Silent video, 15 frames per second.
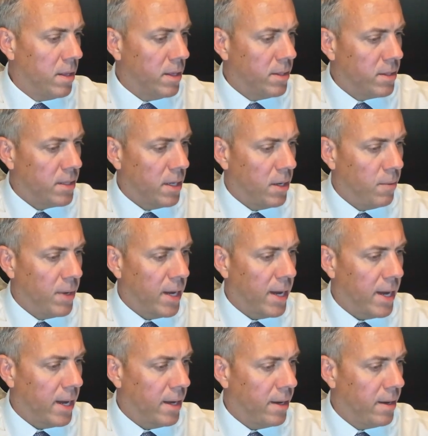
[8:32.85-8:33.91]
let's see, we
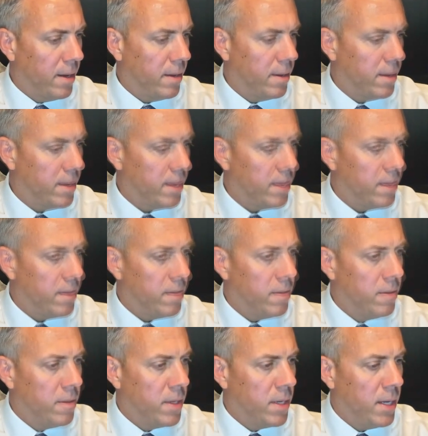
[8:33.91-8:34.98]
had
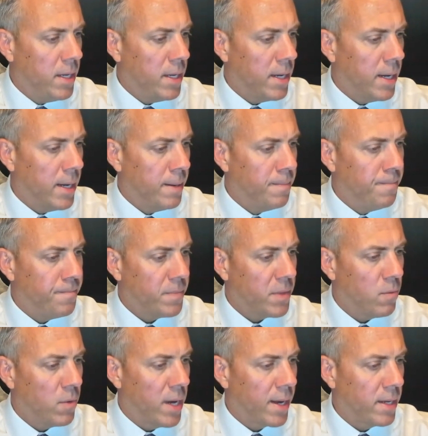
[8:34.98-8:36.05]
the um,
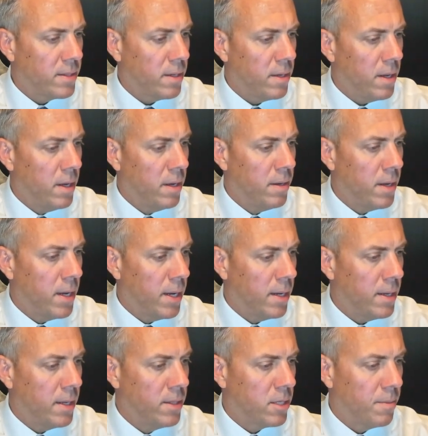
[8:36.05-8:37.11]
well, I guess in in, uh,
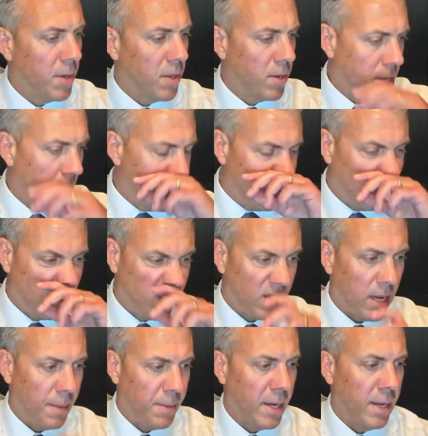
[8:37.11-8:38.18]
in some other top
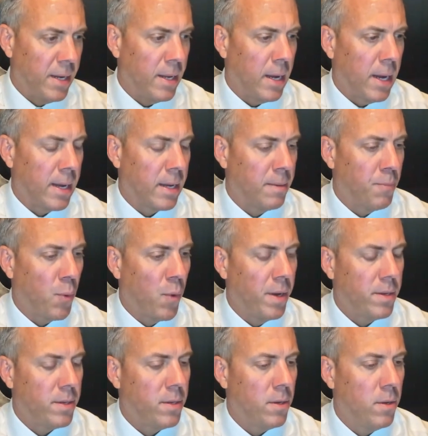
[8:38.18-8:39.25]
news, I mean, I, I can
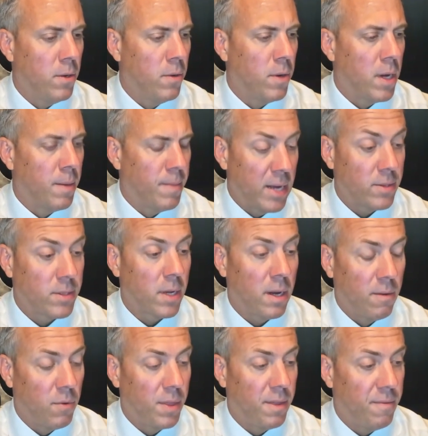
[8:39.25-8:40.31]
point to um, outside
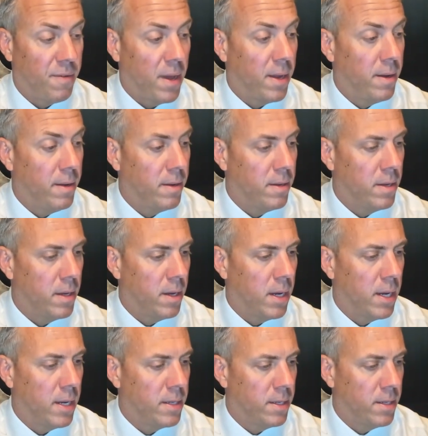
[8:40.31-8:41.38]
of what the Fed di-
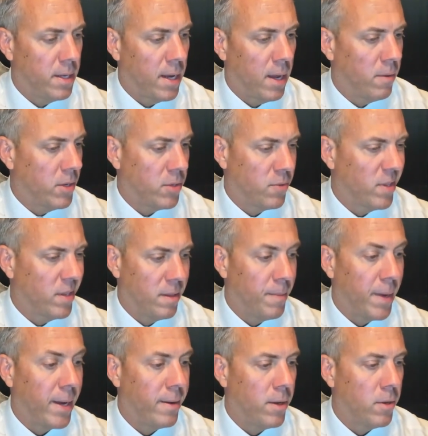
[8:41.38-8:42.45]
uh, did today, which is really the
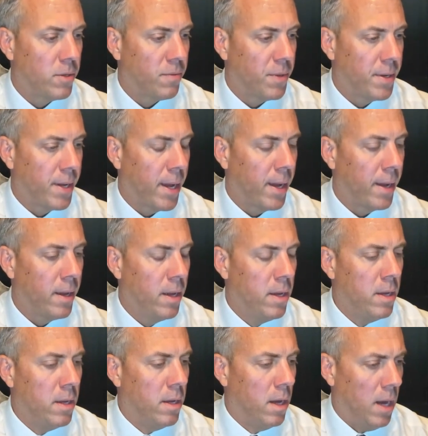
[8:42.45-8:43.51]
main news for the day.
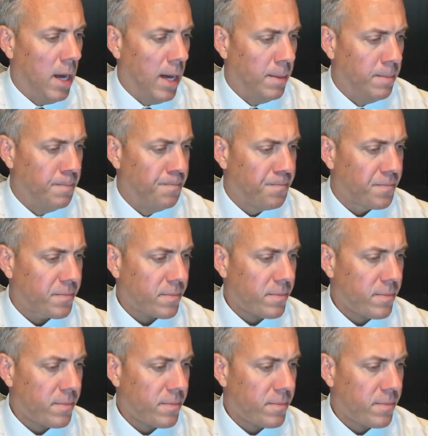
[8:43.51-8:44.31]
Um,